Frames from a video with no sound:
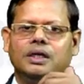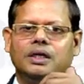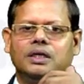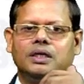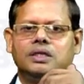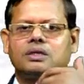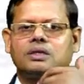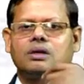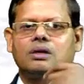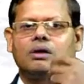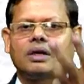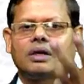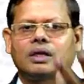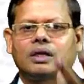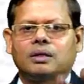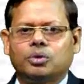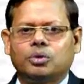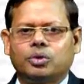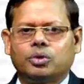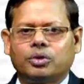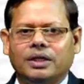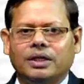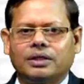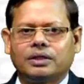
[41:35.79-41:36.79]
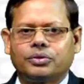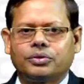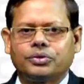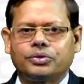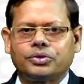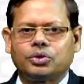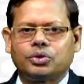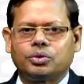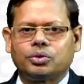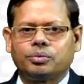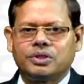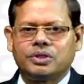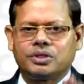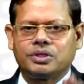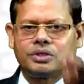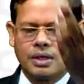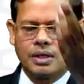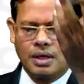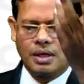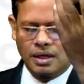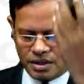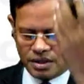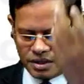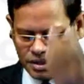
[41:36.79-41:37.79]
is not about 10,000 rupees
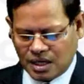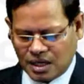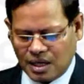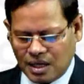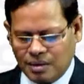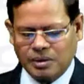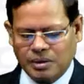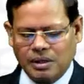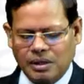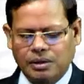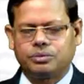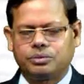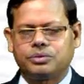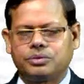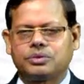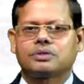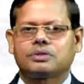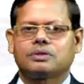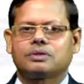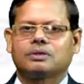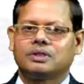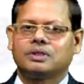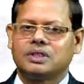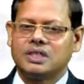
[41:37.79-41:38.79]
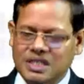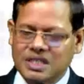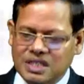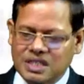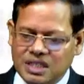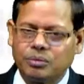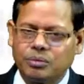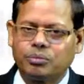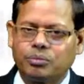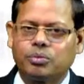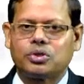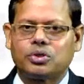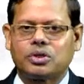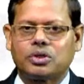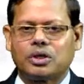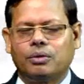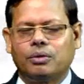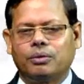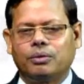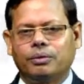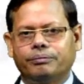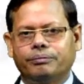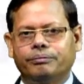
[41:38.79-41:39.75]
is capital goods. The is input now.